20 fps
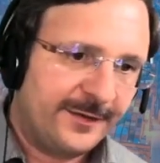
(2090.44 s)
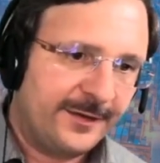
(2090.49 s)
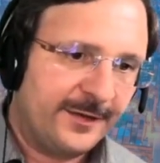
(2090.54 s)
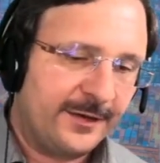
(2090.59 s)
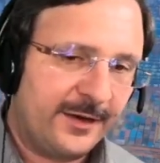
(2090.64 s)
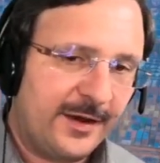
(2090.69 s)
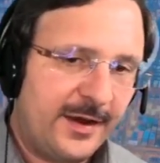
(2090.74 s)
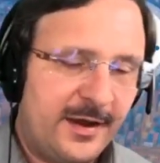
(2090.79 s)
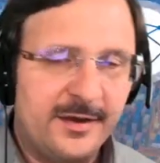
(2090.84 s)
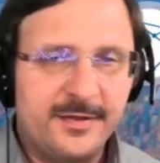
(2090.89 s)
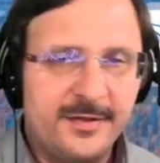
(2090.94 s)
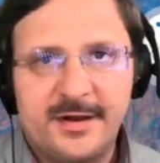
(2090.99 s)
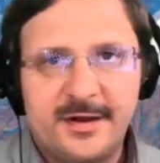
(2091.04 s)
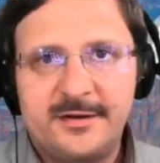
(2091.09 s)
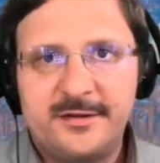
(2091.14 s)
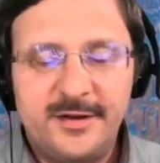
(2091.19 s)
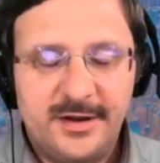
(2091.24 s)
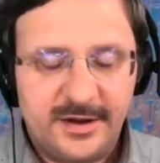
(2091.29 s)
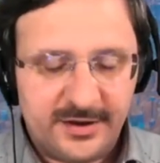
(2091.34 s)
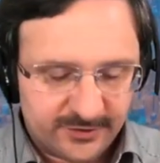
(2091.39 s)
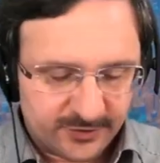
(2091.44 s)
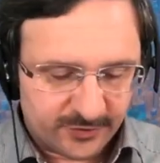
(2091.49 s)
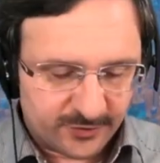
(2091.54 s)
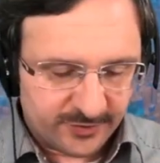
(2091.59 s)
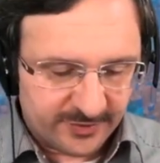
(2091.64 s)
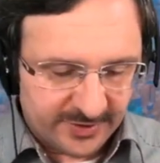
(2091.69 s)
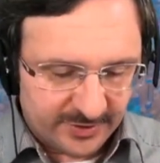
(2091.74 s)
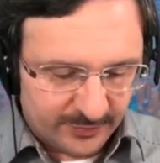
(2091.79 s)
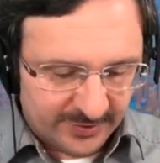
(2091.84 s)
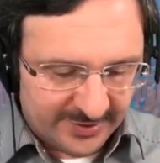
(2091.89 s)
Okay, and that's the integral
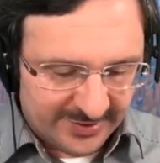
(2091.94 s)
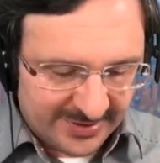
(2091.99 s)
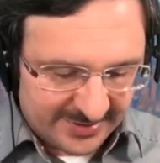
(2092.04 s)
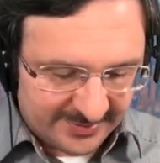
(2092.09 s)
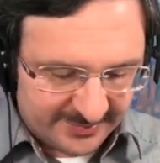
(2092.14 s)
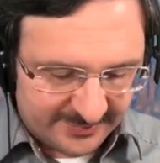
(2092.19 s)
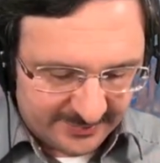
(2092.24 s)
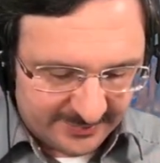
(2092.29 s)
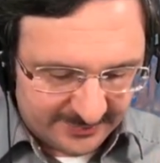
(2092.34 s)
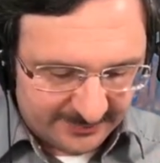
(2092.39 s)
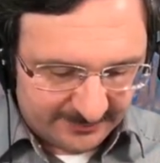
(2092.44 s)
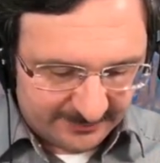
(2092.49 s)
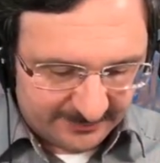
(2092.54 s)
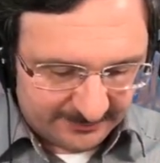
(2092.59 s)
that we get here.